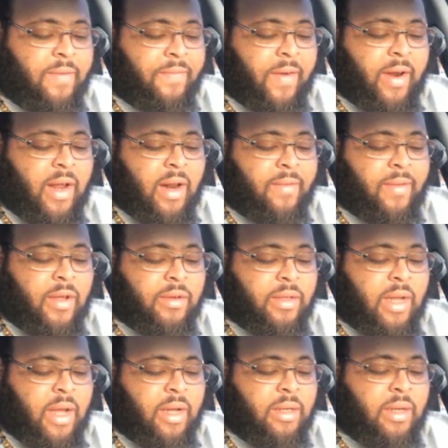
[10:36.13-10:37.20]
Fear none of those
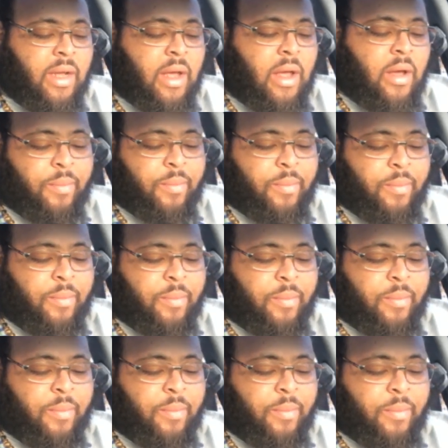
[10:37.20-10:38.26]
things which thou
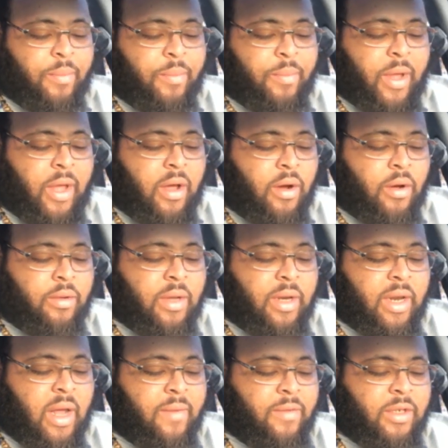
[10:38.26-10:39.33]
shalt suffer. Behold, the
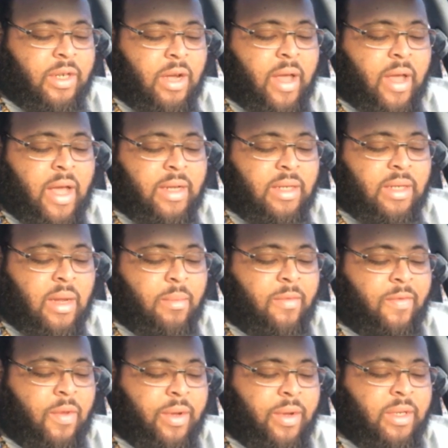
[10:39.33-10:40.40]
devil shall cast some of
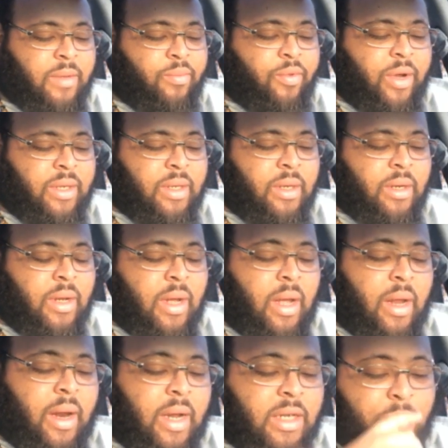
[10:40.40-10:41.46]
you into prison,
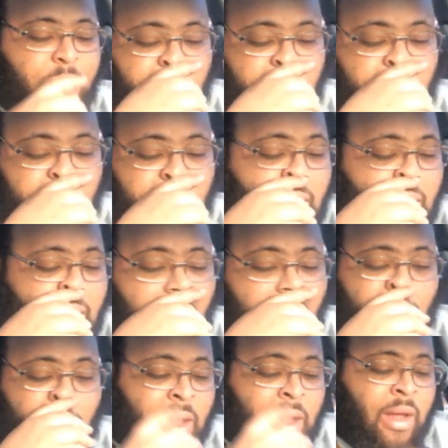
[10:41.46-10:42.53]
that ye may be
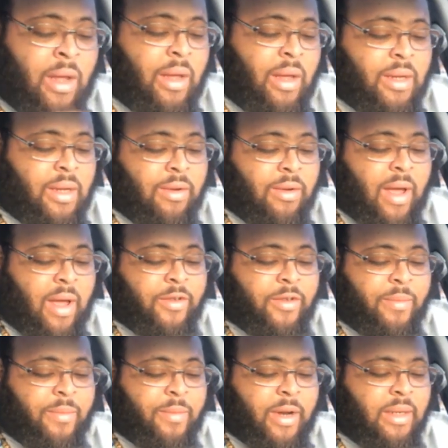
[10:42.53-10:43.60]
tried, and ye shall have
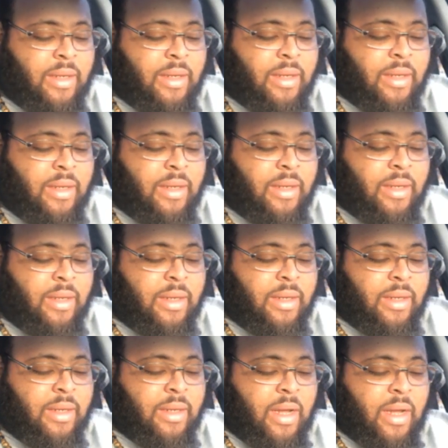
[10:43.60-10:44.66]
tribulation 10
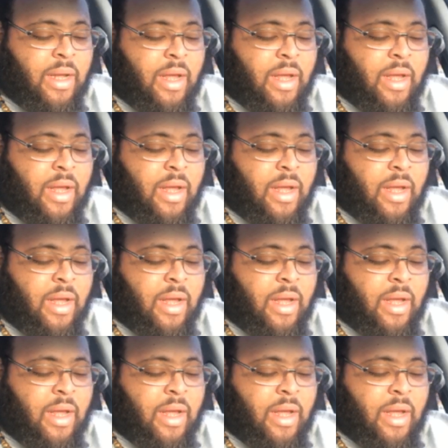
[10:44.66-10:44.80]
days.